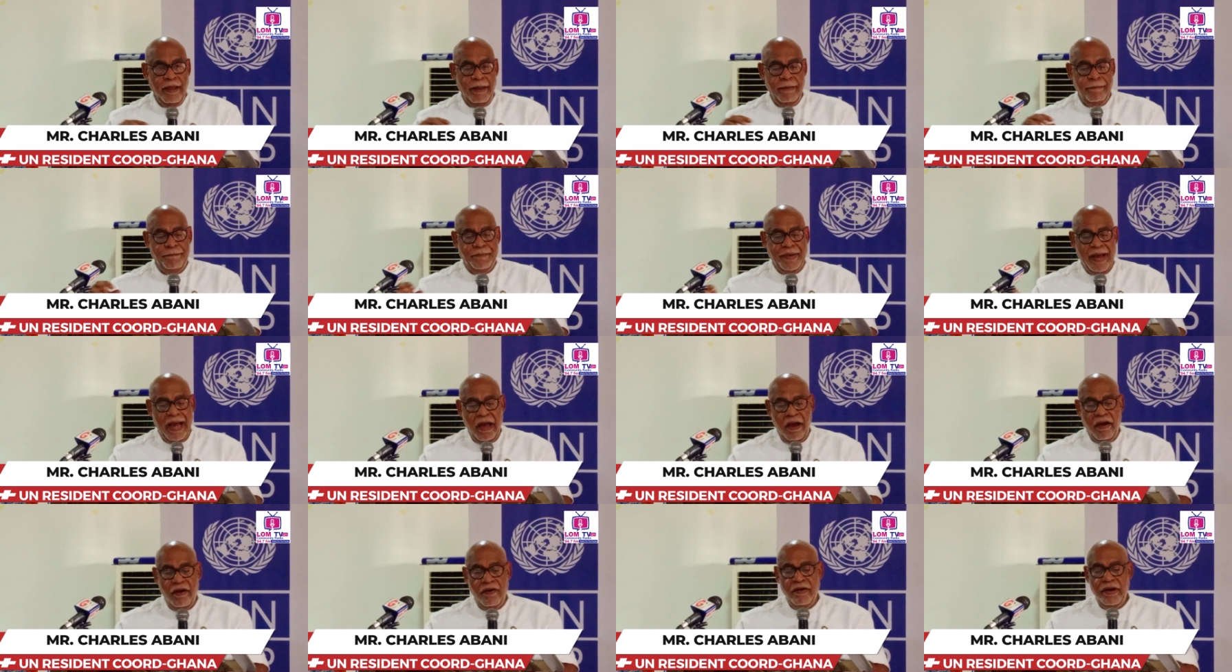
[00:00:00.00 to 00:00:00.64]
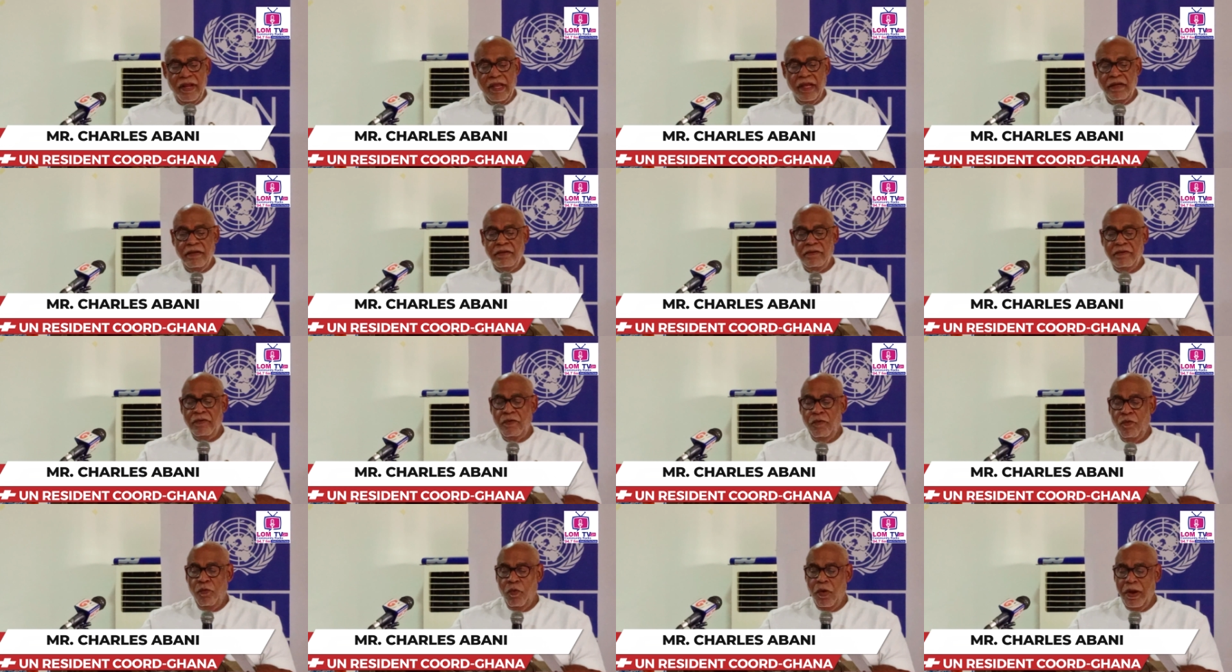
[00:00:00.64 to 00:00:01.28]

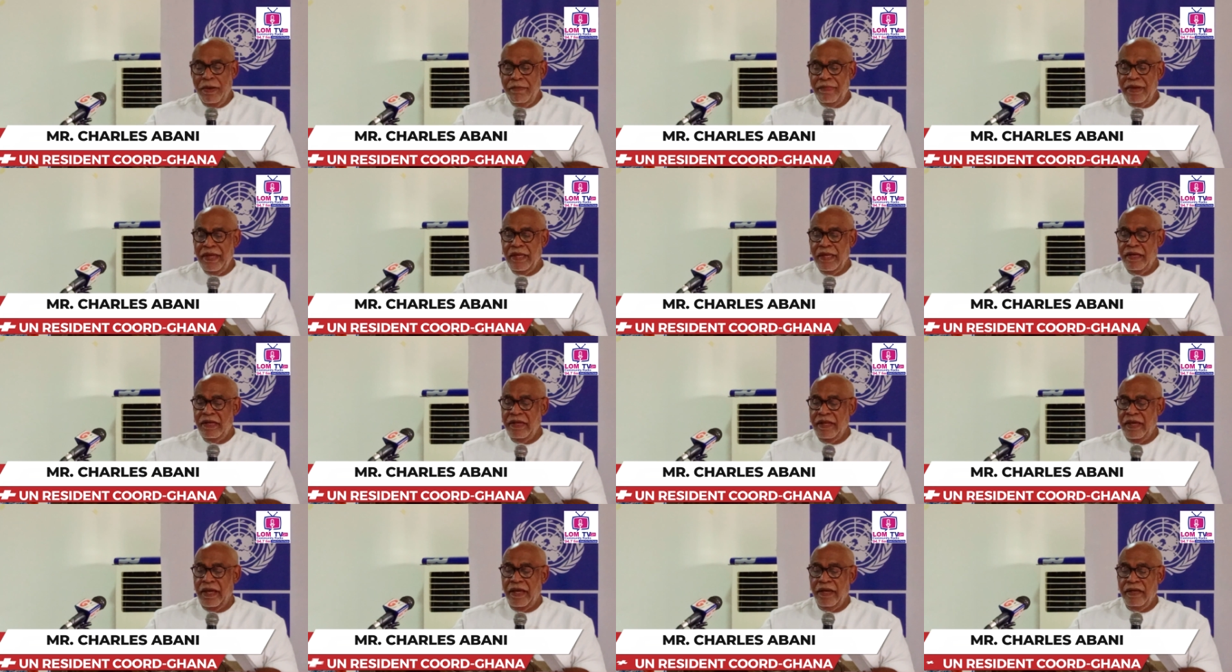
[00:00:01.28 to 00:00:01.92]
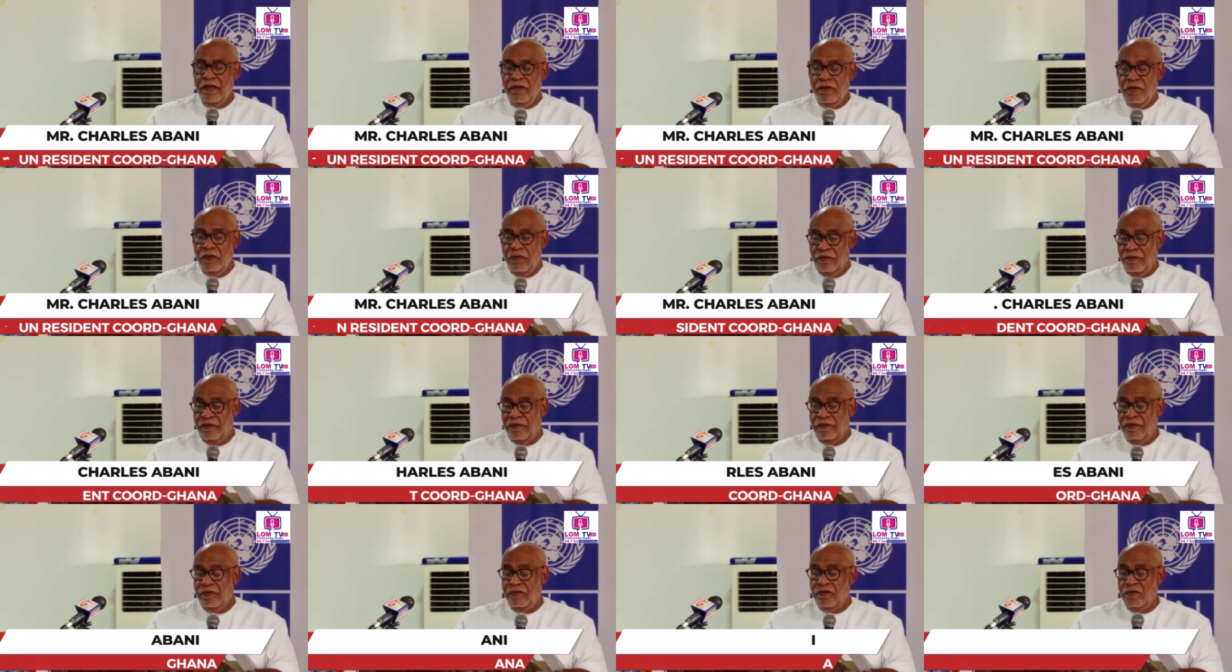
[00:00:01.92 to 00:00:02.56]
Empowering women and
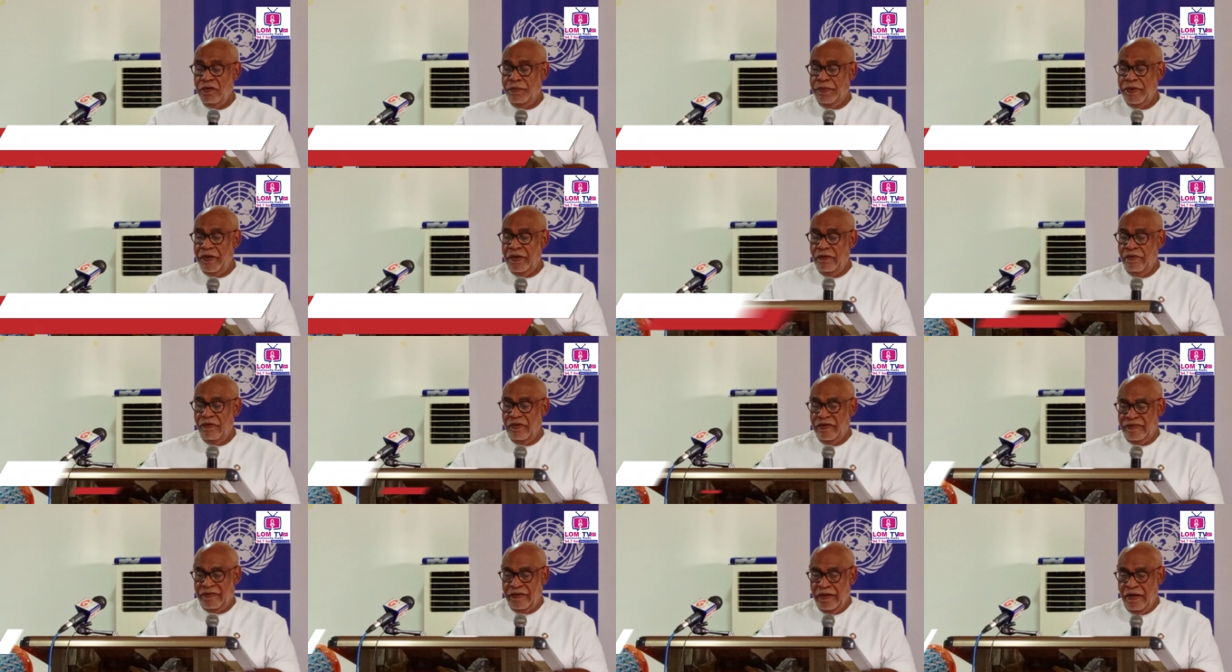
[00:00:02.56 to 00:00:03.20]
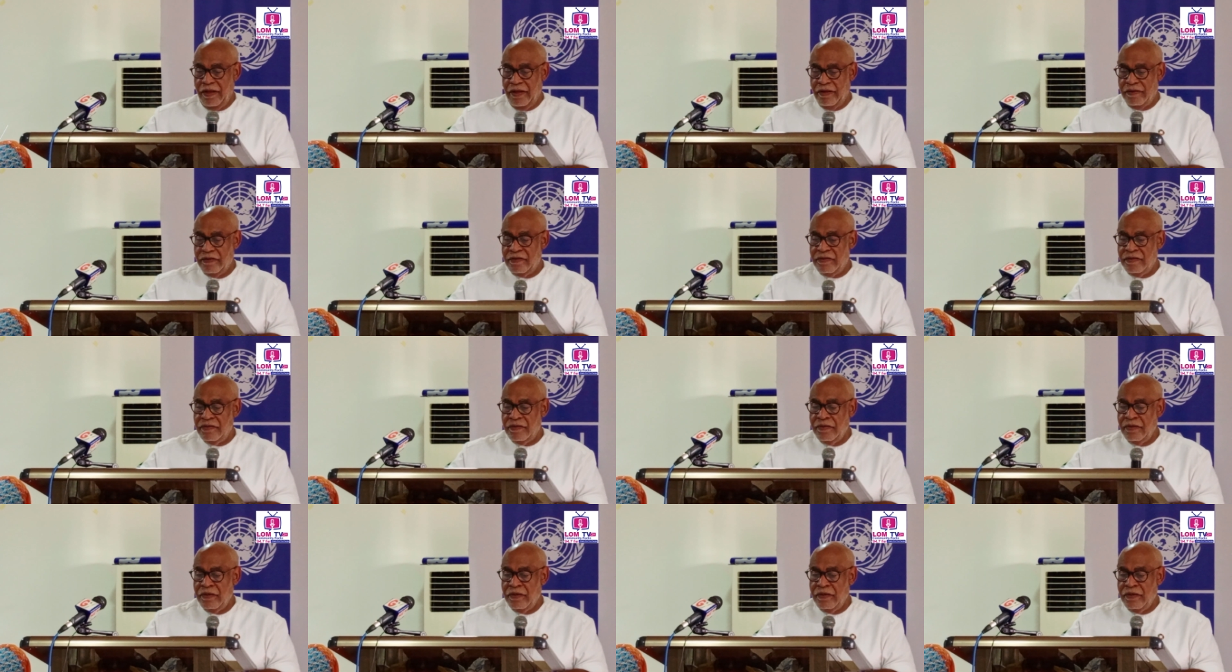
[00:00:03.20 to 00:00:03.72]
youth to be resilient